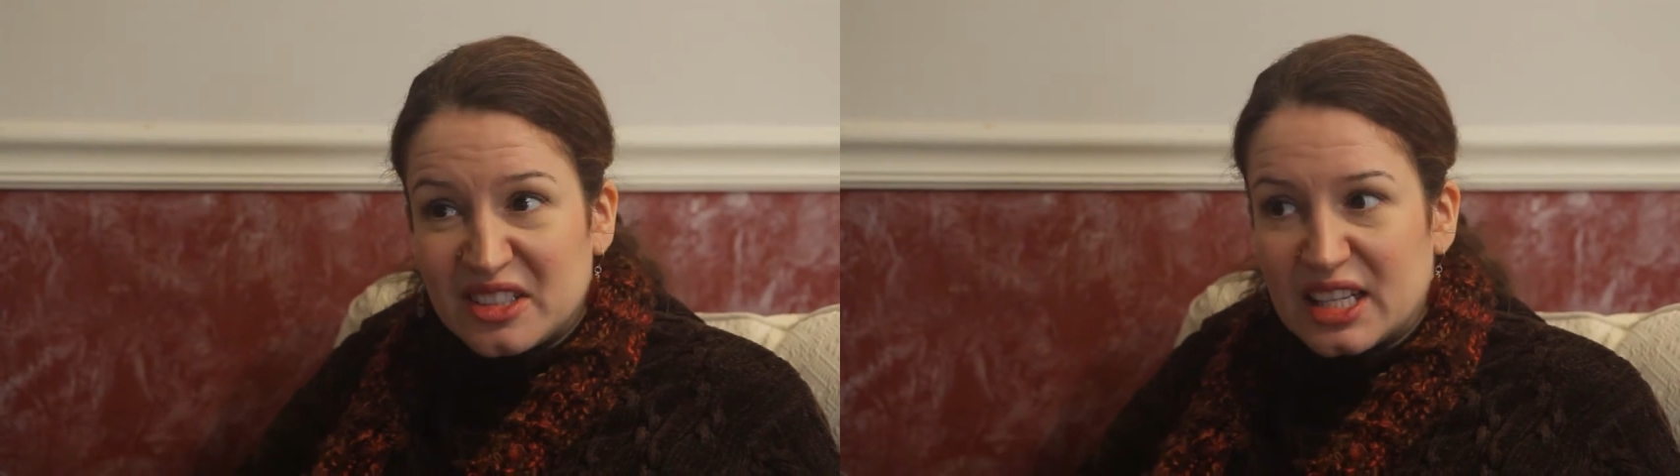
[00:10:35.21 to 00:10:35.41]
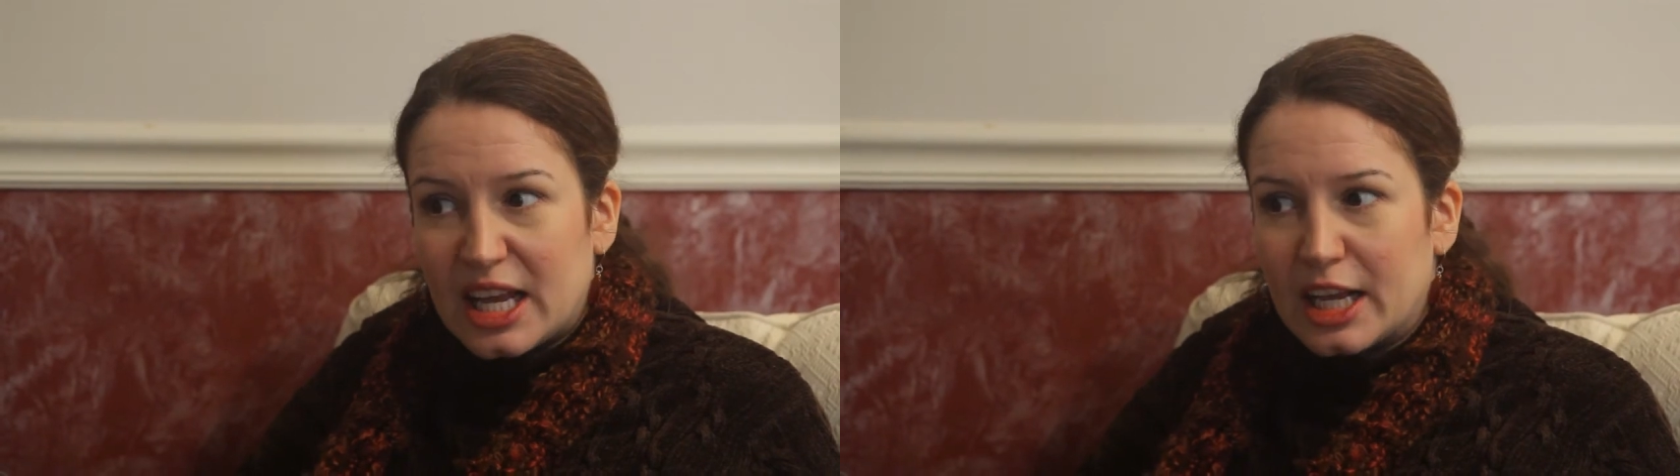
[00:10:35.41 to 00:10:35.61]

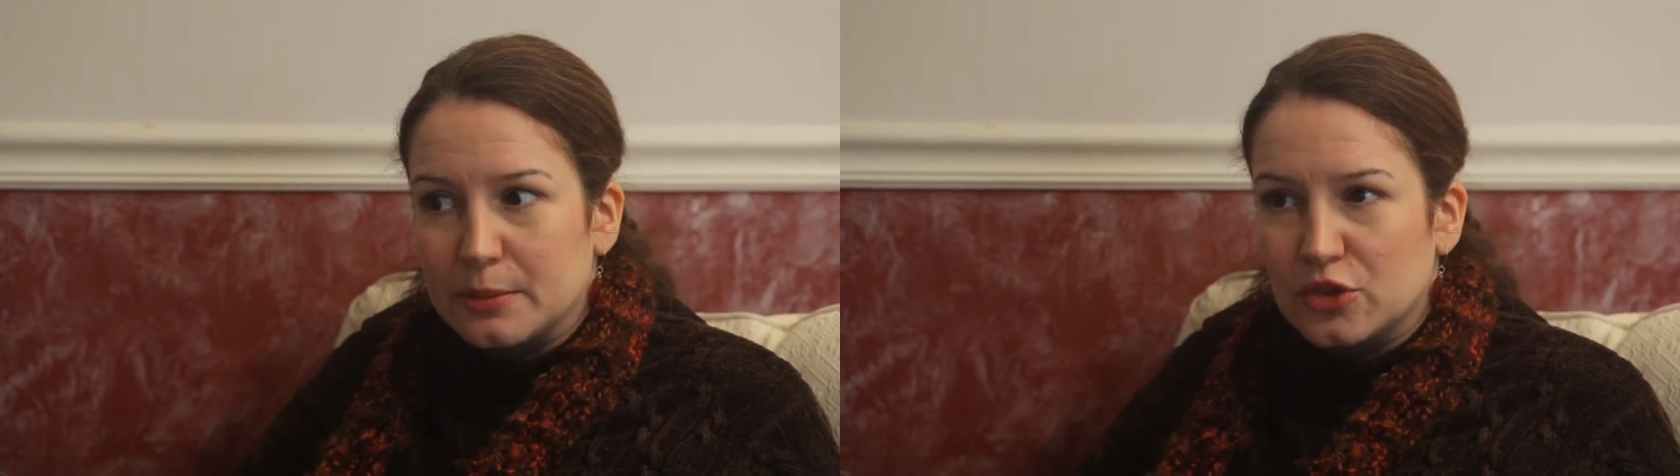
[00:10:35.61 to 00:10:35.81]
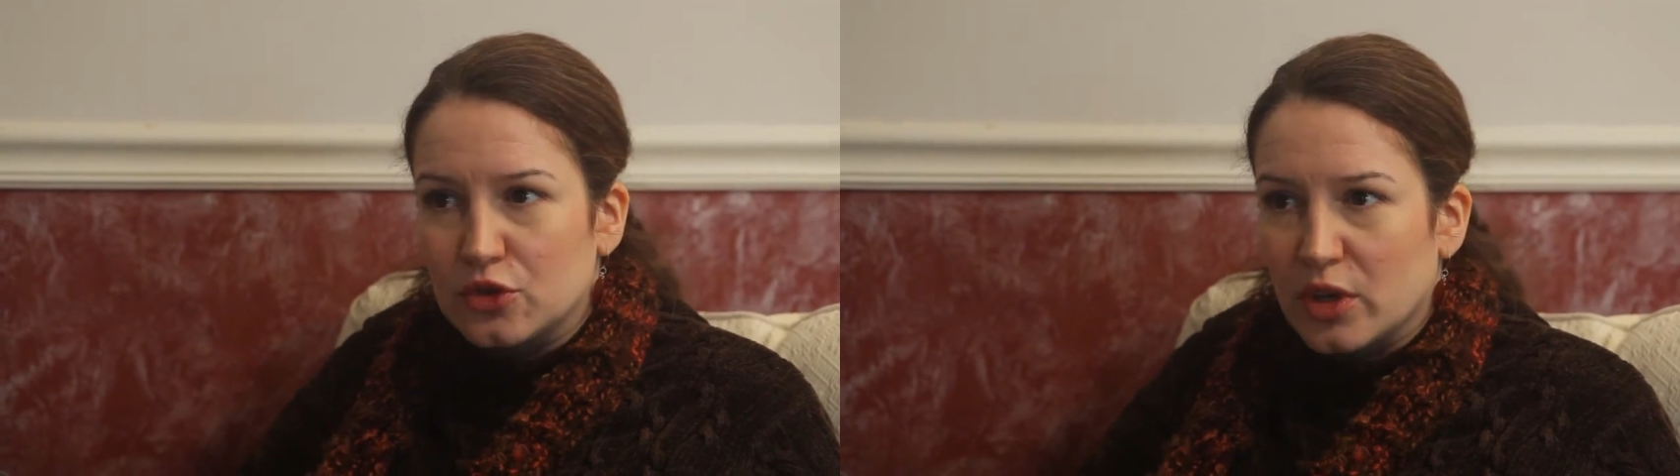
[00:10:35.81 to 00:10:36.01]
then I'm
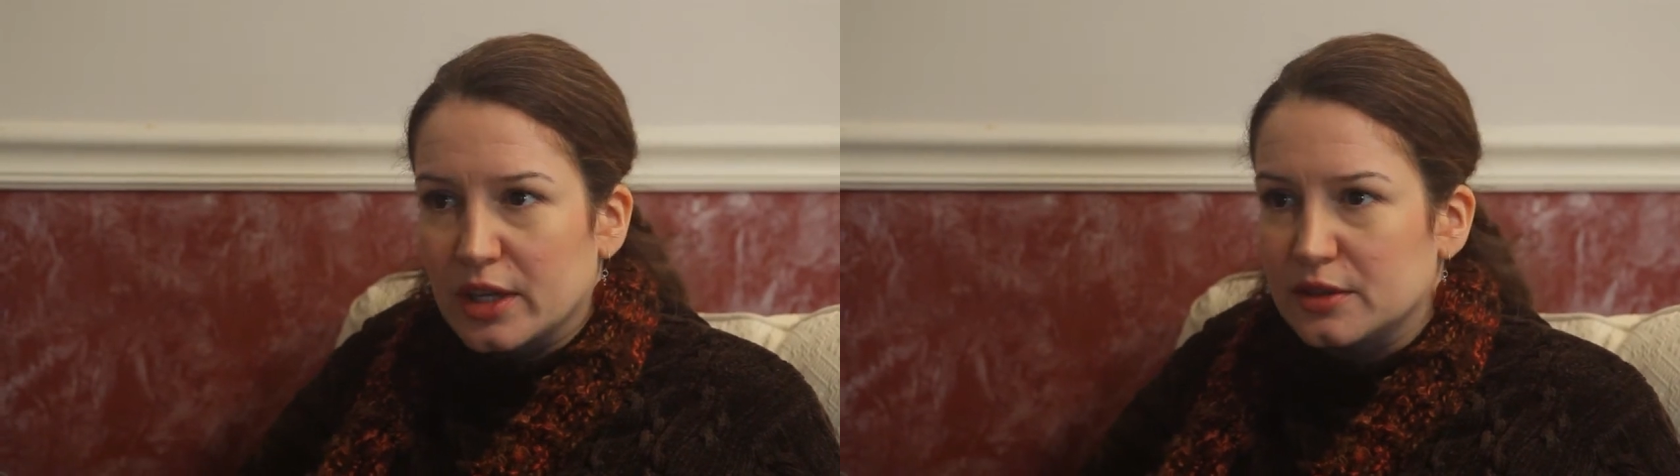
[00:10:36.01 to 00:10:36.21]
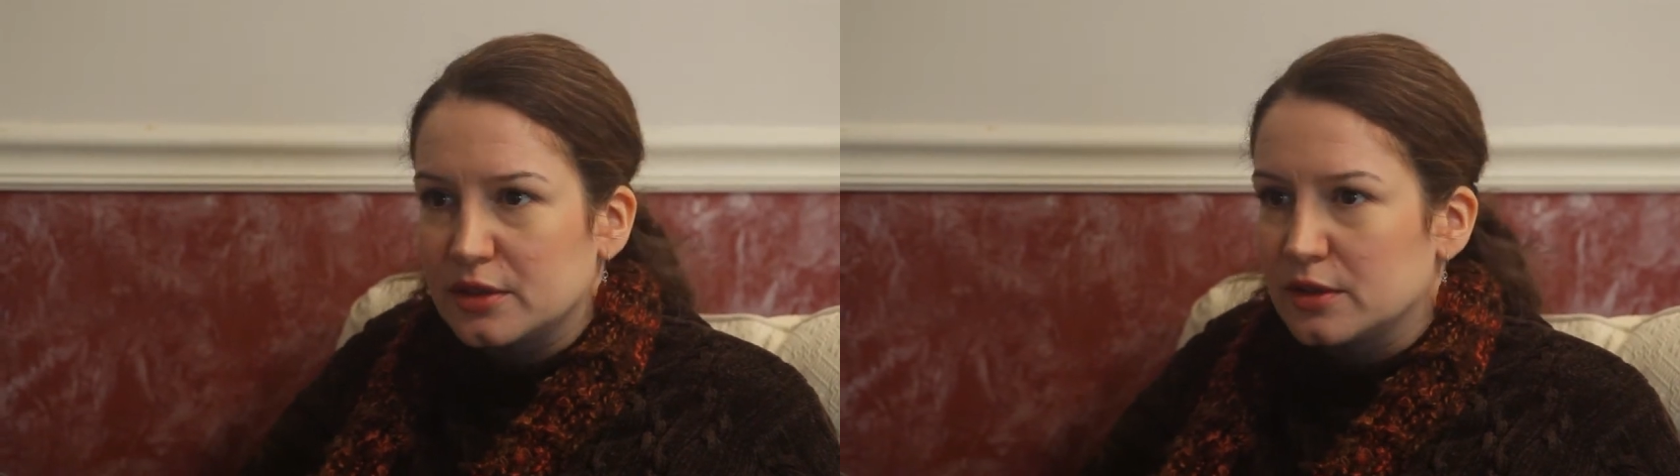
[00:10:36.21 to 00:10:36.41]

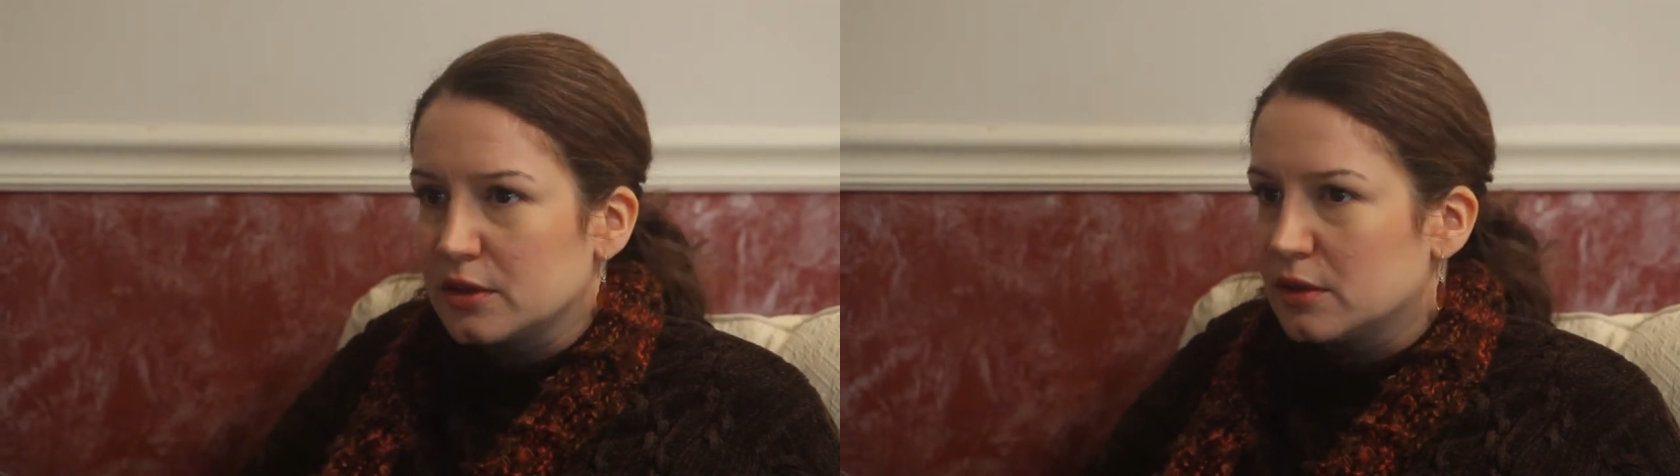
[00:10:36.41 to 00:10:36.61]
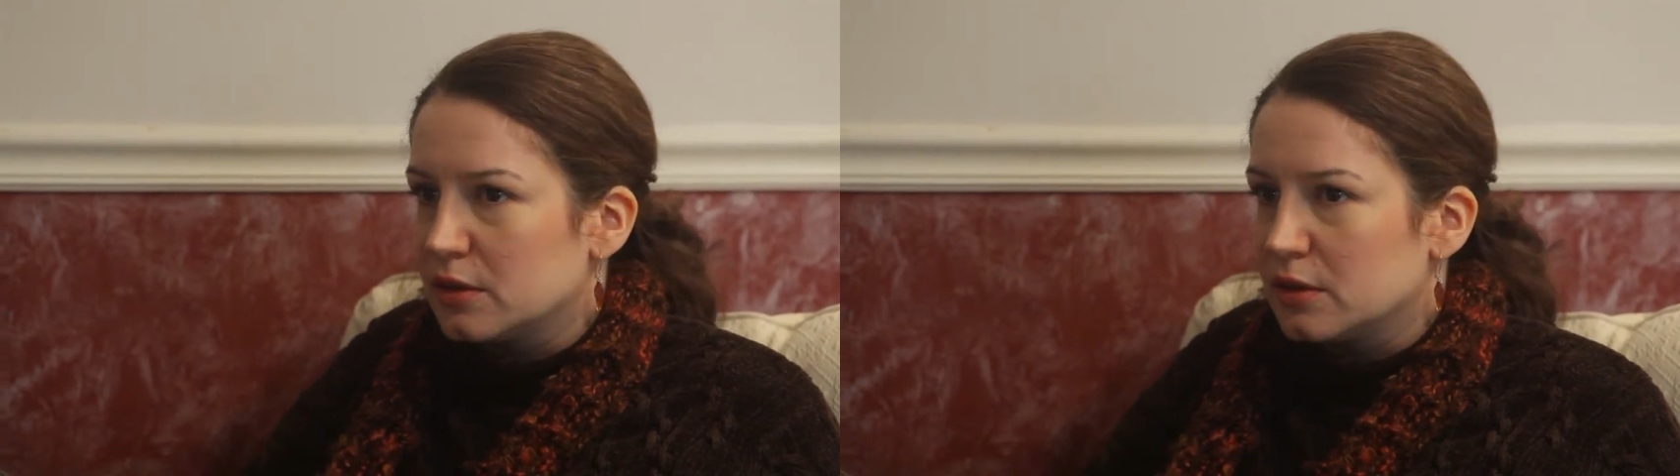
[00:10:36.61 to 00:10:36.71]
stressed.